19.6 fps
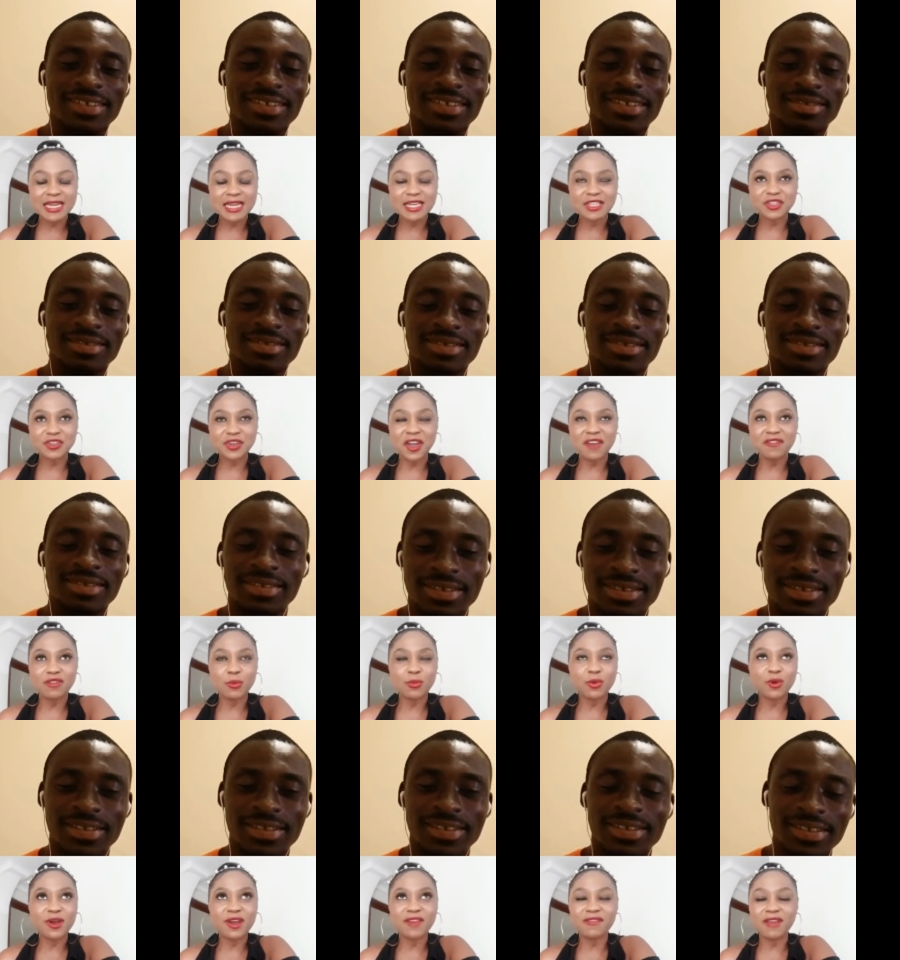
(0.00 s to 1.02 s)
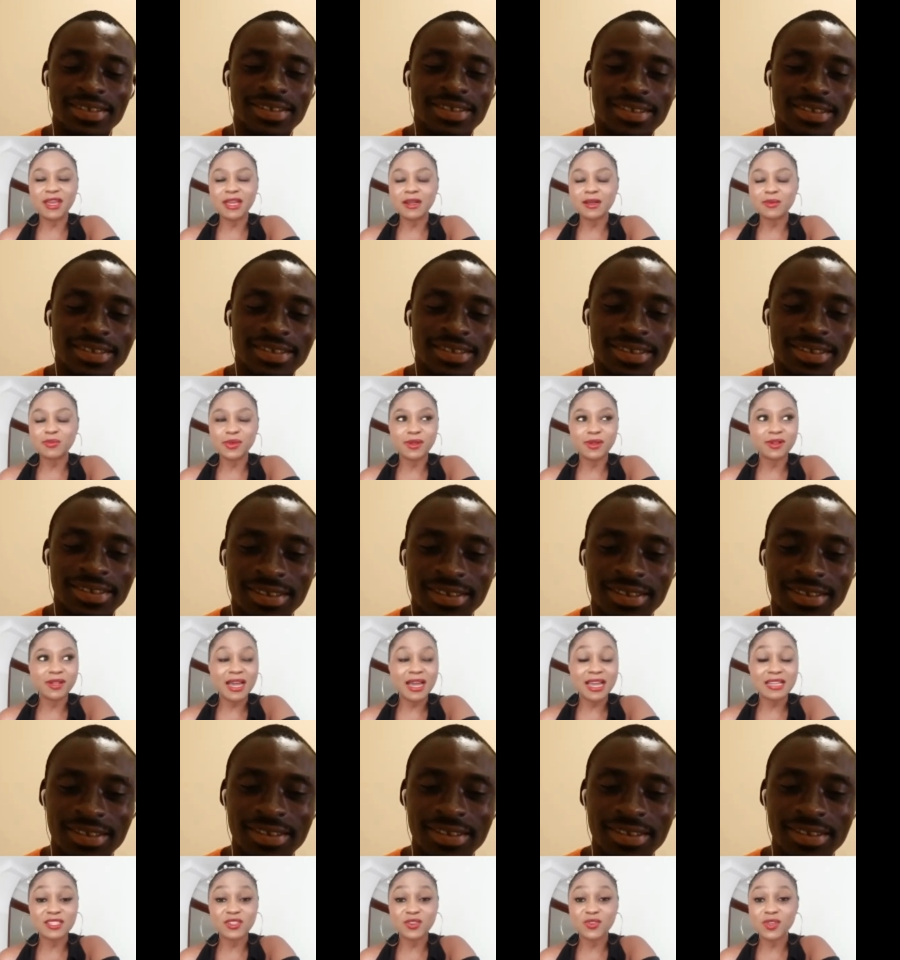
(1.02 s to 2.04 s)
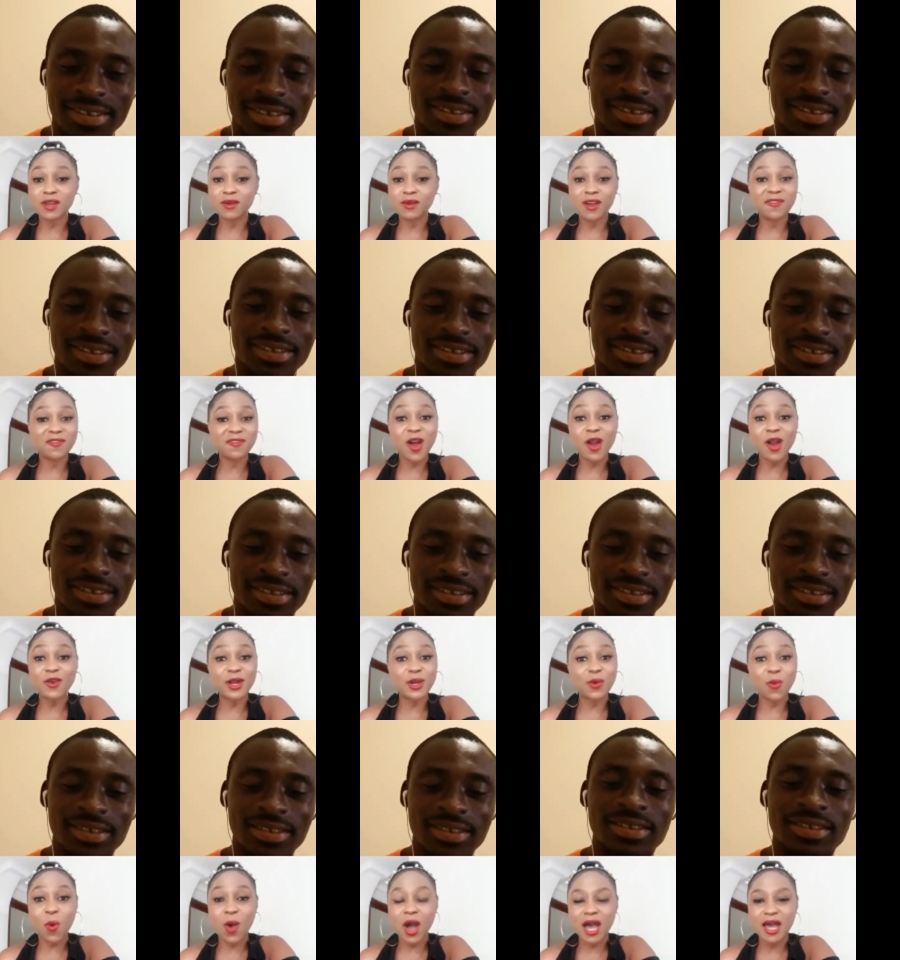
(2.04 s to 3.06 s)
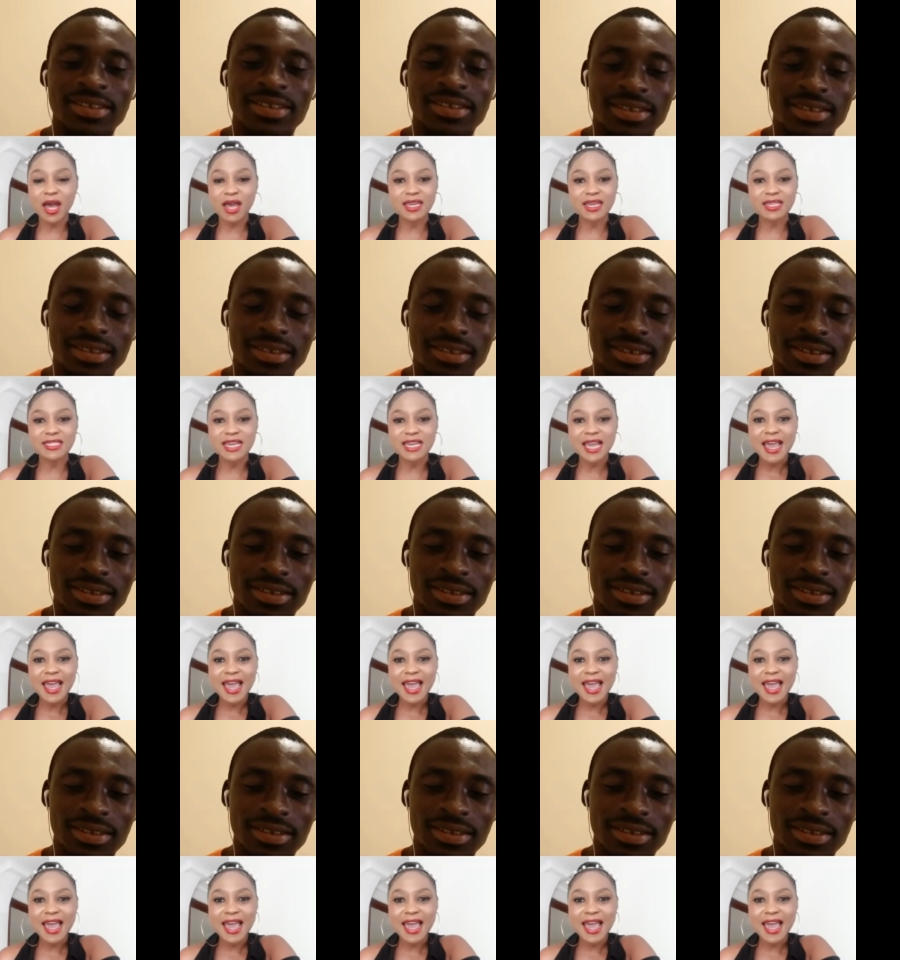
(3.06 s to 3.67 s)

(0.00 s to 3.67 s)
Speaker 1: is to have the book available as far and wide.